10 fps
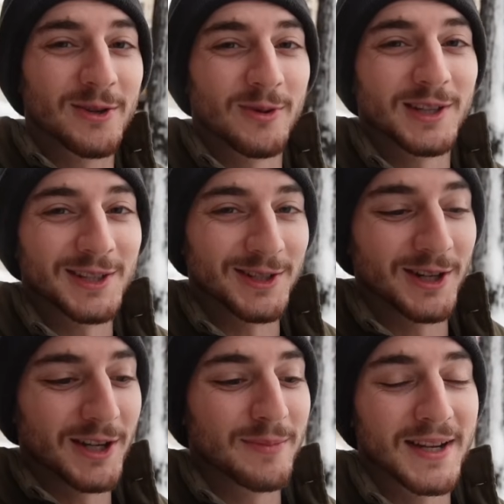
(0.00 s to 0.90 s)
really
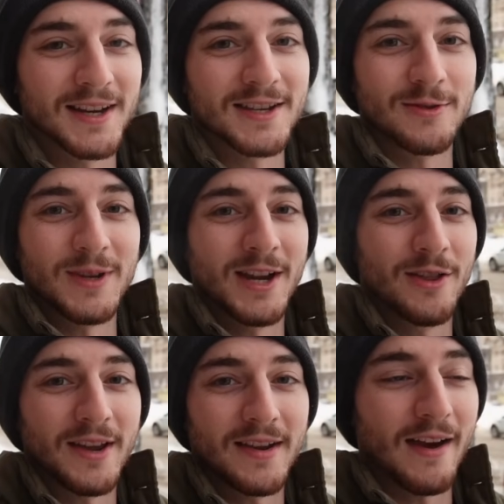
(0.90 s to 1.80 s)
good because we know
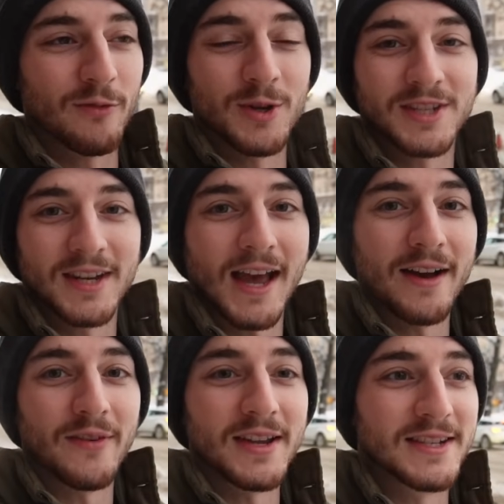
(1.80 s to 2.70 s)
that everyone's gonna
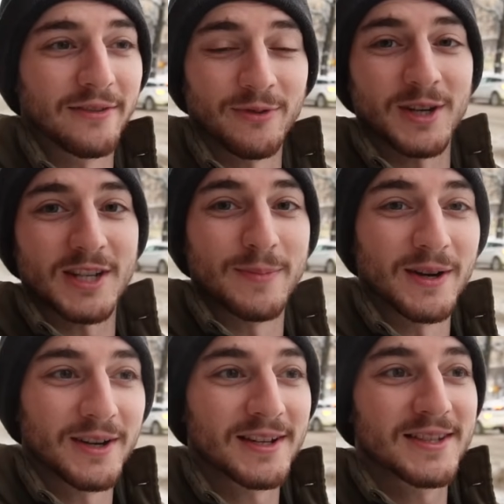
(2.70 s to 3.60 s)
have a different
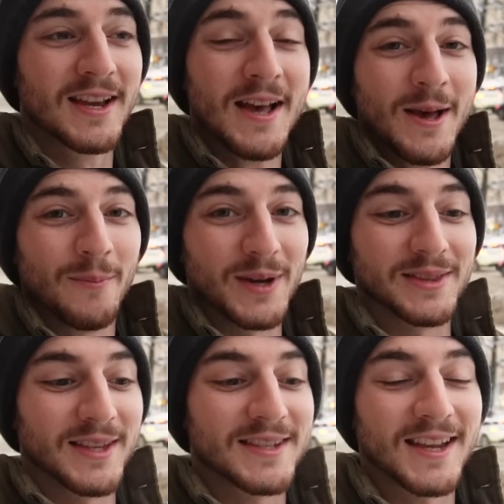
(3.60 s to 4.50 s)
experience. But in this